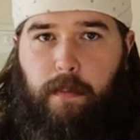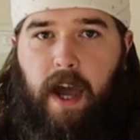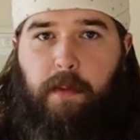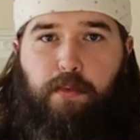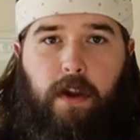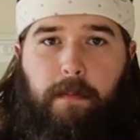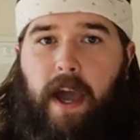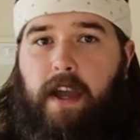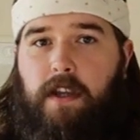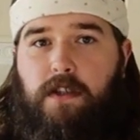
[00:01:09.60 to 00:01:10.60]
buy
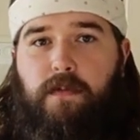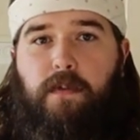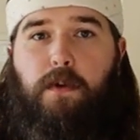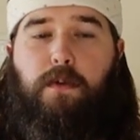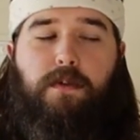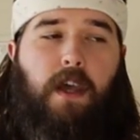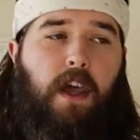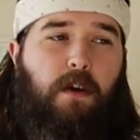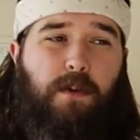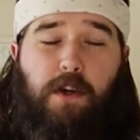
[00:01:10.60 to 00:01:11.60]
pre-packaged foods,
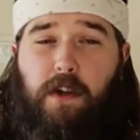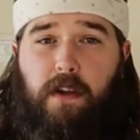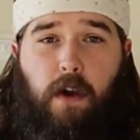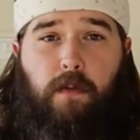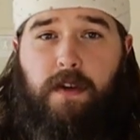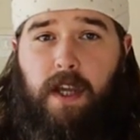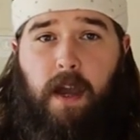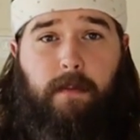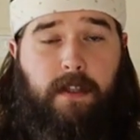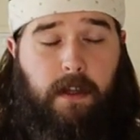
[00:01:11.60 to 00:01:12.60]
which are over
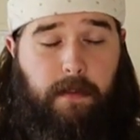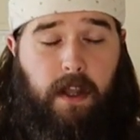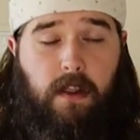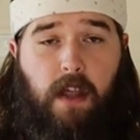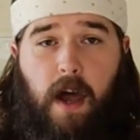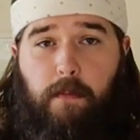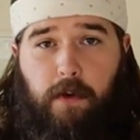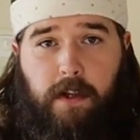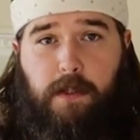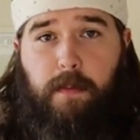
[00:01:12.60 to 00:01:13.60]
time is going to be a lot
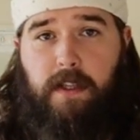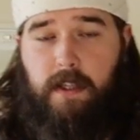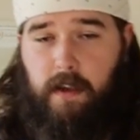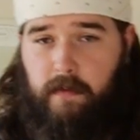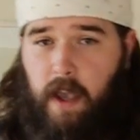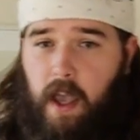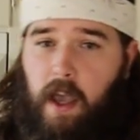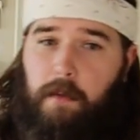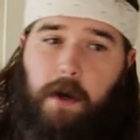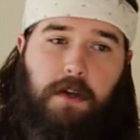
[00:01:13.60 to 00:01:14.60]
more expensive. But